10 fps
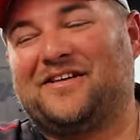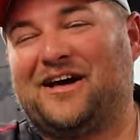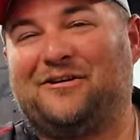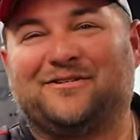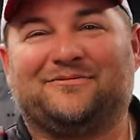
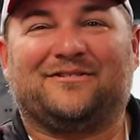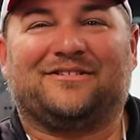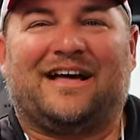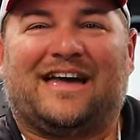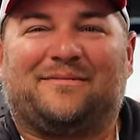Hold it
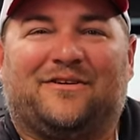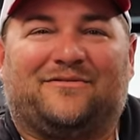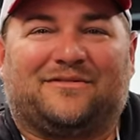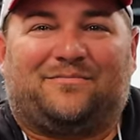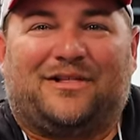with I can't
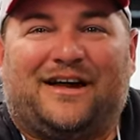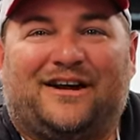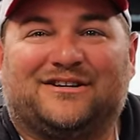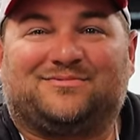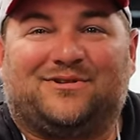remember
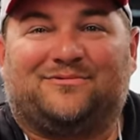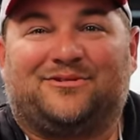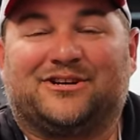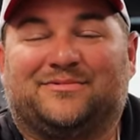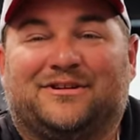pliers what it
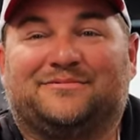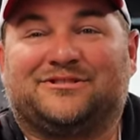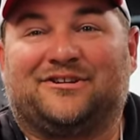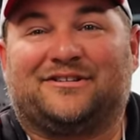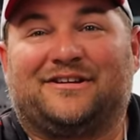was, but it
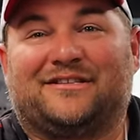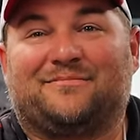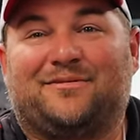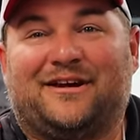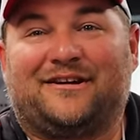jerked it out the
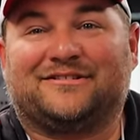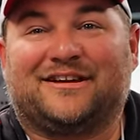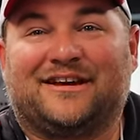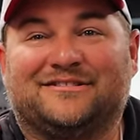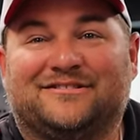pliers
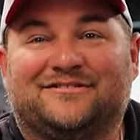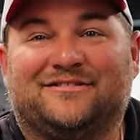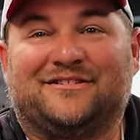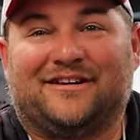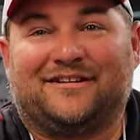hands and
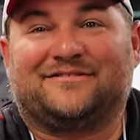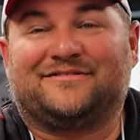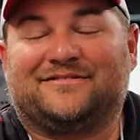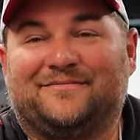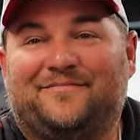it's it,
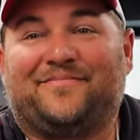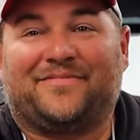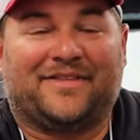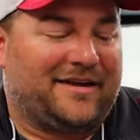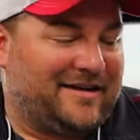stout,
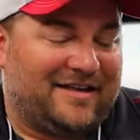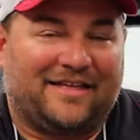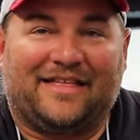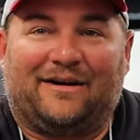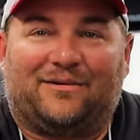boy. Yeah,
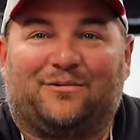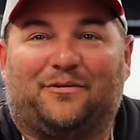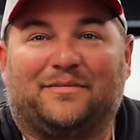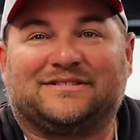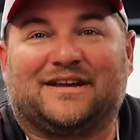I wouldn't
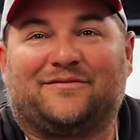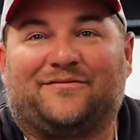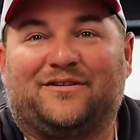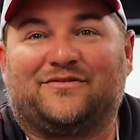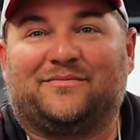want to be standing in
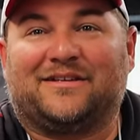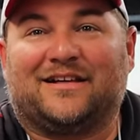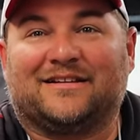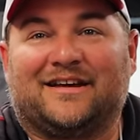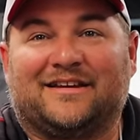front of it. been
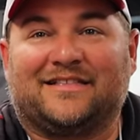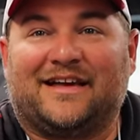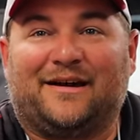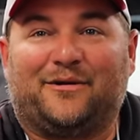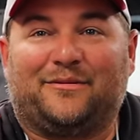like taking a
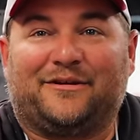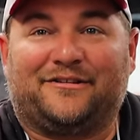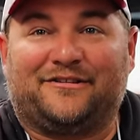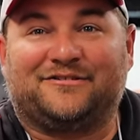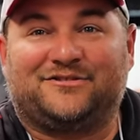nine
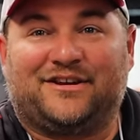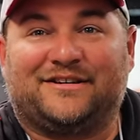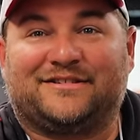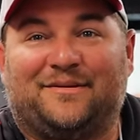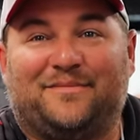millimeter to the
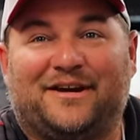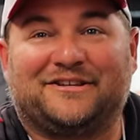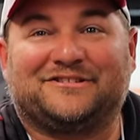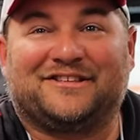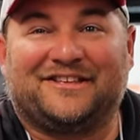chest. I imagine.